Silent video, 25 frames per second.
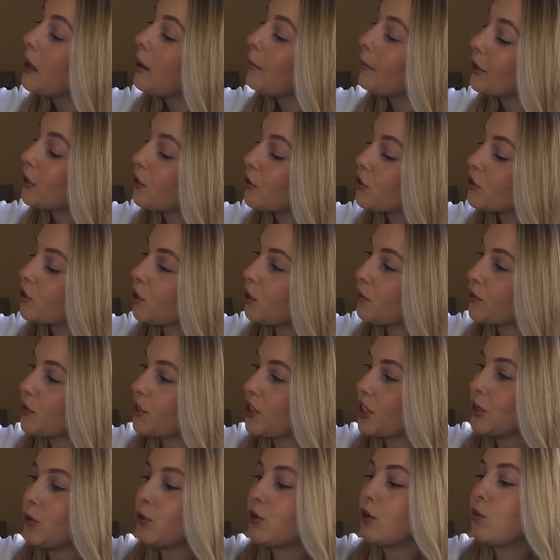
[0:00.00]
because
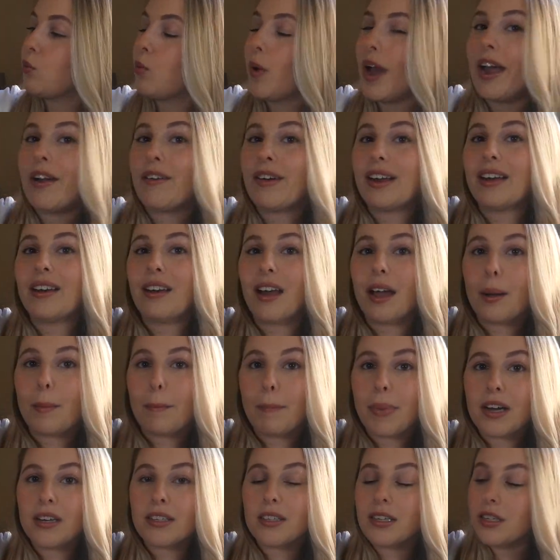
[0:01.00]
obviously you could wear it
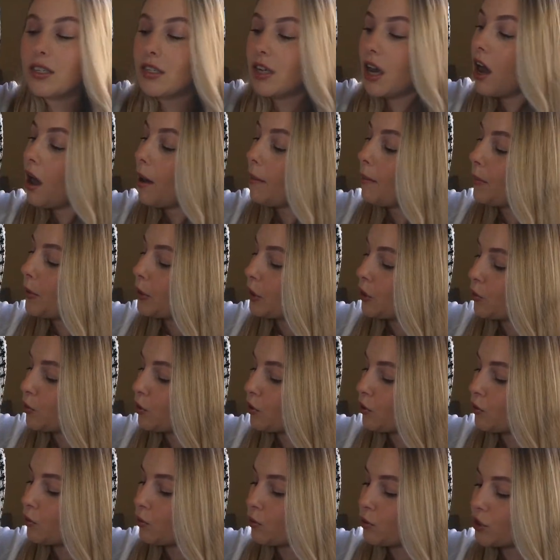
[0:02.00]
like buttoned up, but you
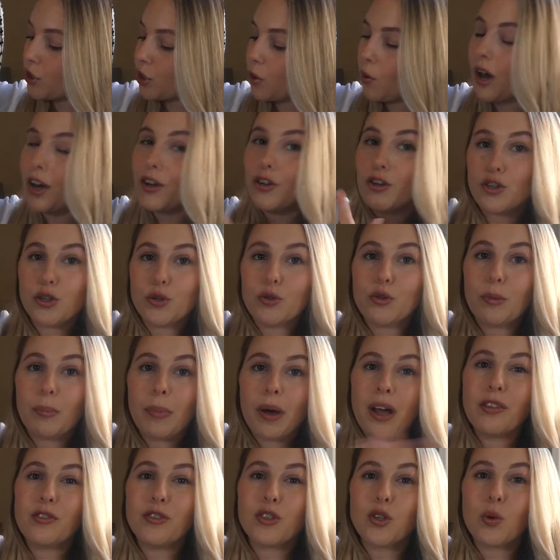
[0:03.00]
can also undo the
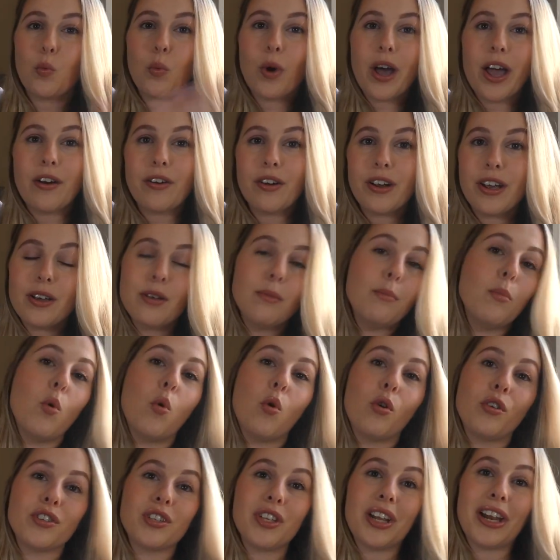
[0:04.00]
buttons and wear it
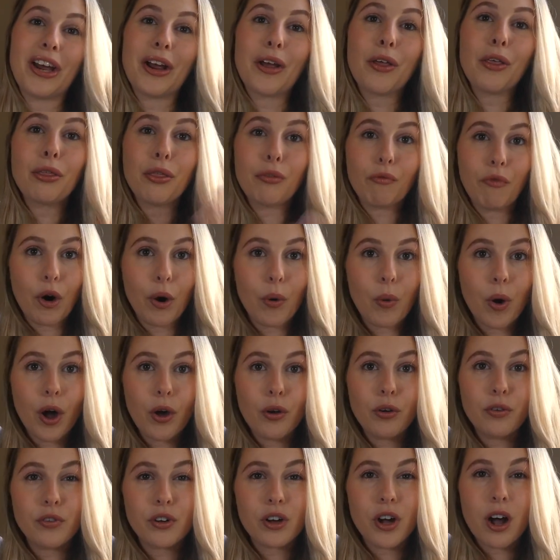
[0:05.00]
more as a like throw
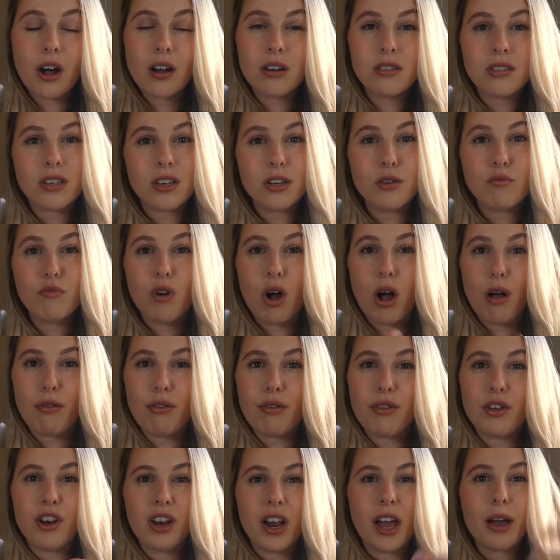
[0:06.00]
over cardigan
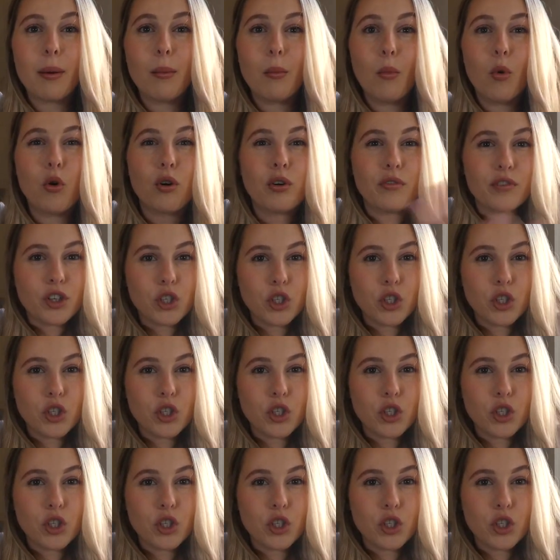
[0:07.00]
rather than like more of a